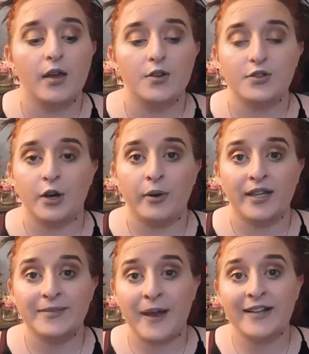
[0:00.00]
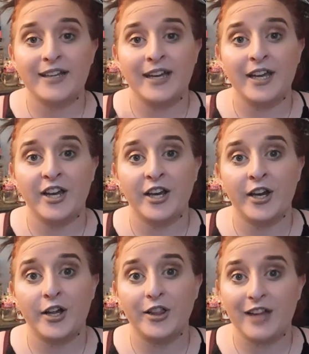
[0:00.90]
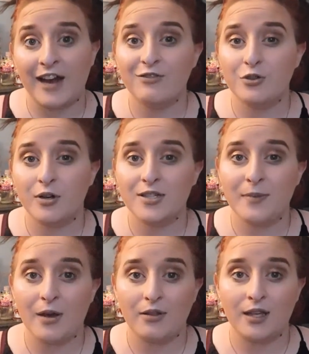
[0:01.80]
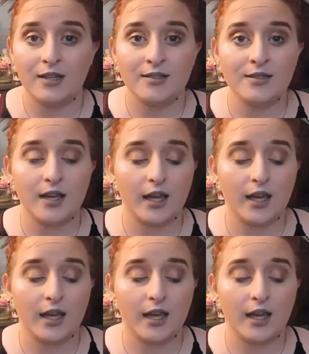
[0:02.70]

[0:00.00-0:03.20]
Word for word: So expect a lot of tutorials about these